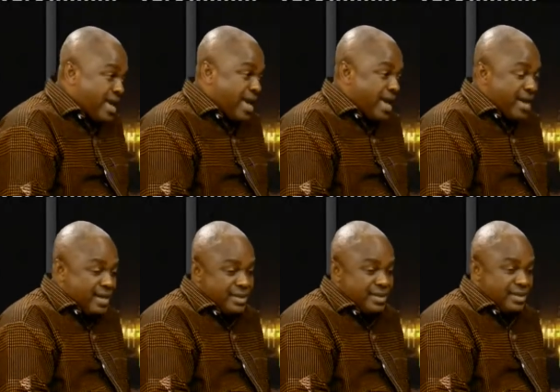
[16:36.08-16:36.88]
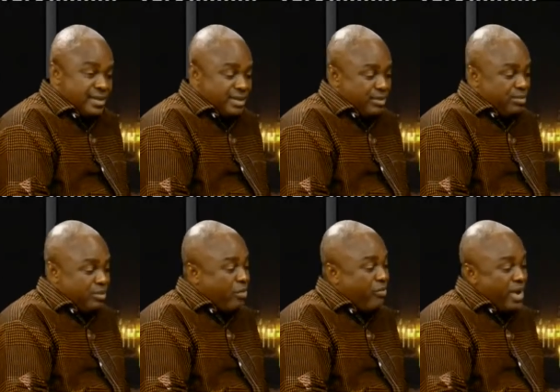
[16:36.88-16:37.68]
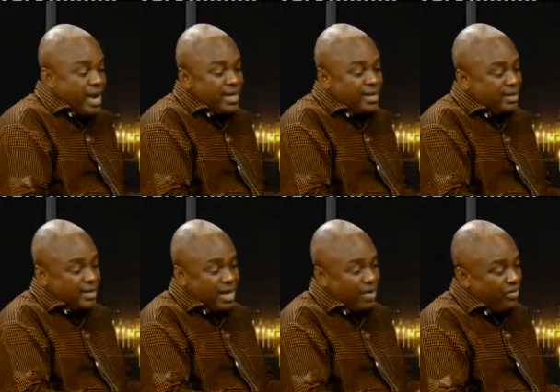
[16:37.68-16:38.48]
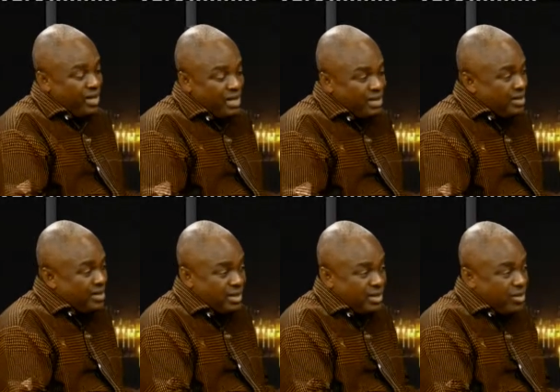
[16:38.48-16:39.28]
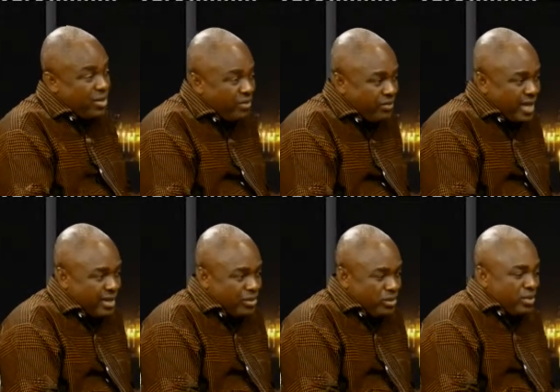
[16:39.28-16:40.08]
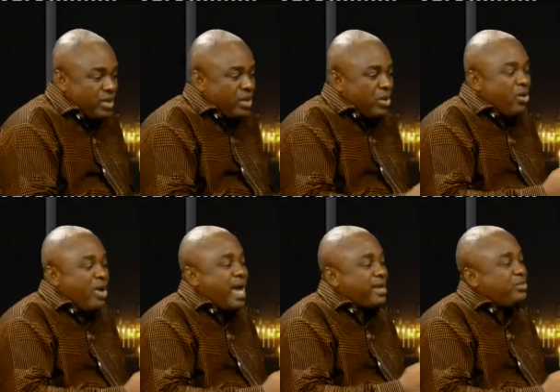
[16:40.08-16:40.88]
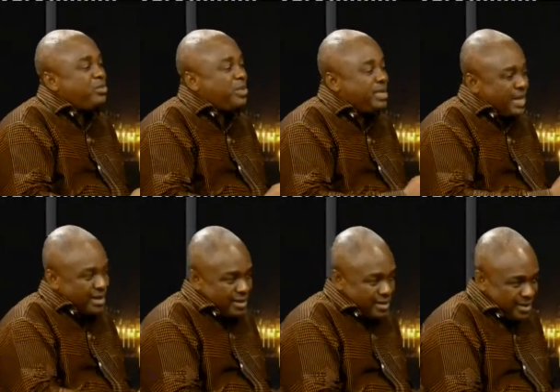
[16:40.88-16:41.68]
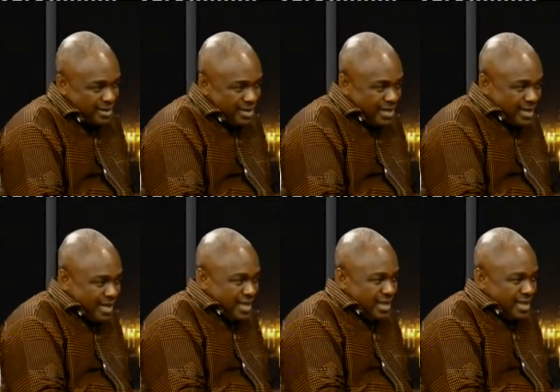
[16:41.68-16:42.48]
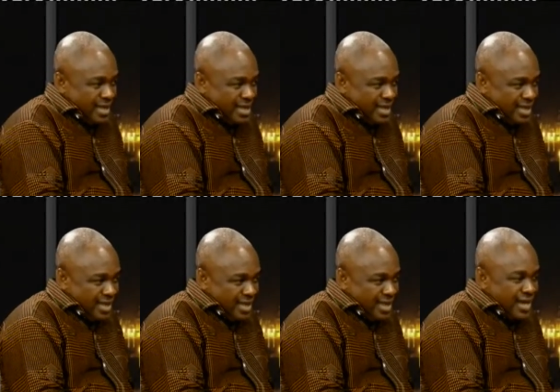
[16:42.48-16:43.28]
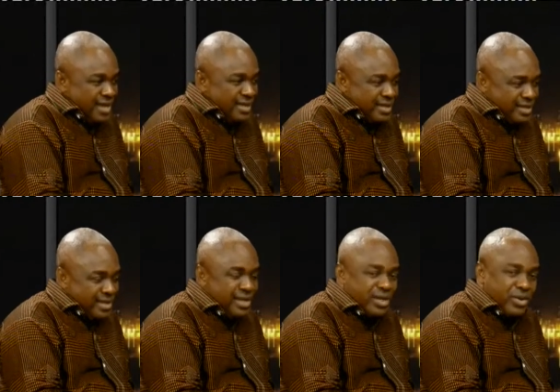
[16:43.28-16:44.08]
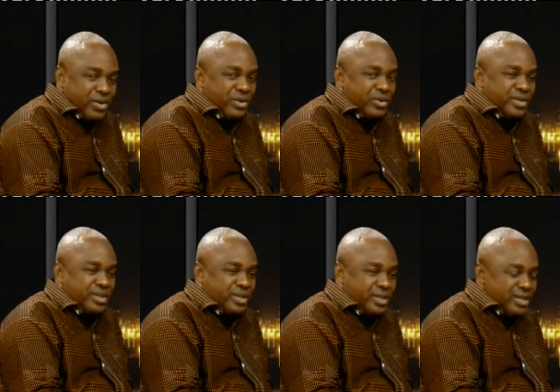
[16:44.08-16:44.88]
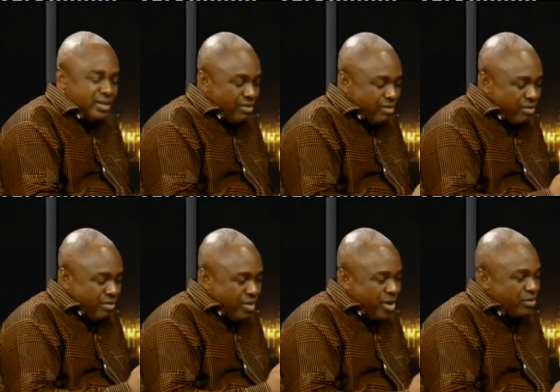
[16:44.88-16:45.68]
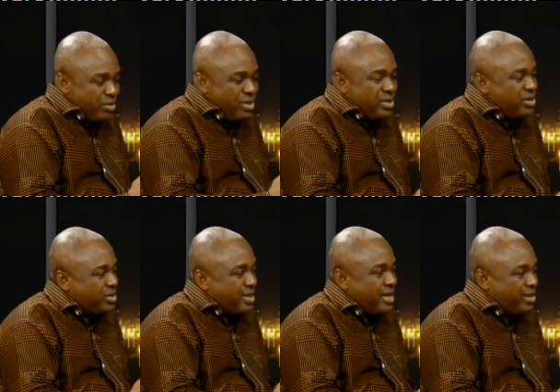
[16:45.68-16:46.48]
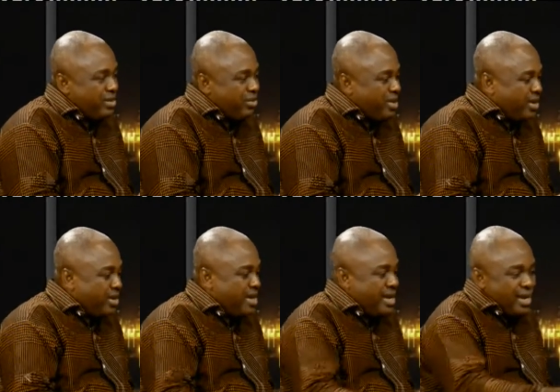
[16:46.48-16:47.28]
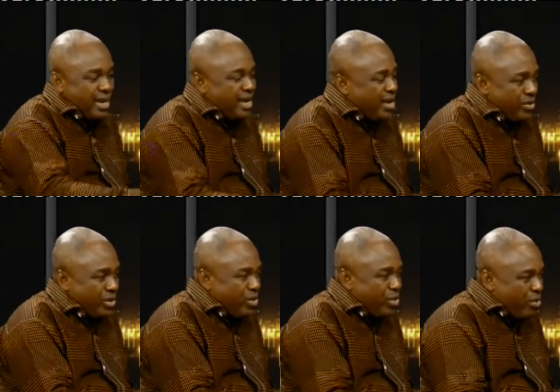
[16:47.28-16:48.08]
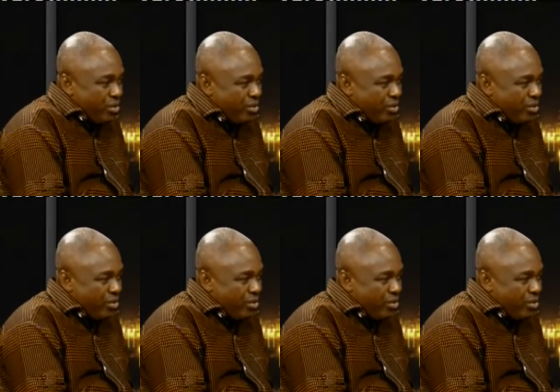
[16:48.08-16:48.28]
and provide evidences and all of that. So the law has to be tight. The existing law must be such that no matter how, how they go,